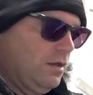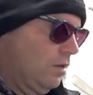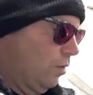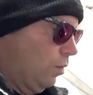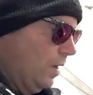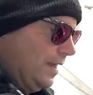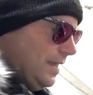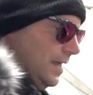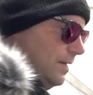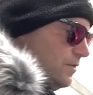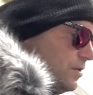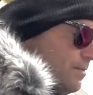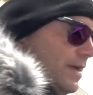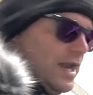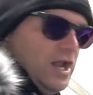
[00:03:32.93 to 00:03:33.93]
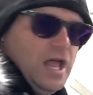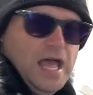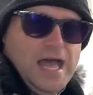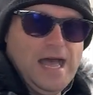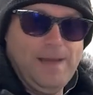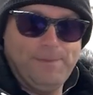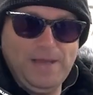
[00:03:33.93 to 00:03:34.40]
what keeps the metal
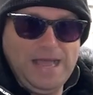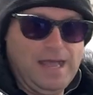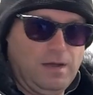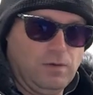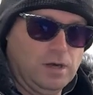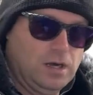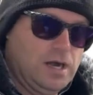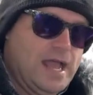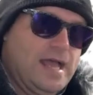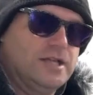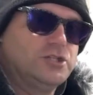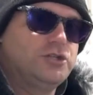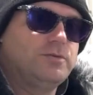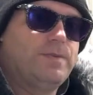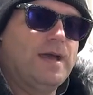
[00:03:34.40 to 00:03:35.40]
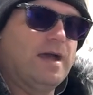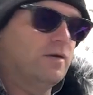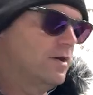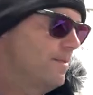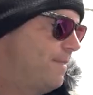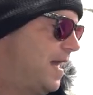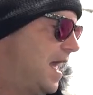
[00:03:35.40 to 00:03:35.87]
hot? Power. As you
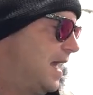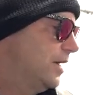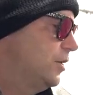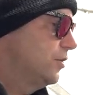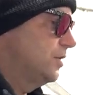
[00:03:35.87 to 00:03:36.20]
power back, you're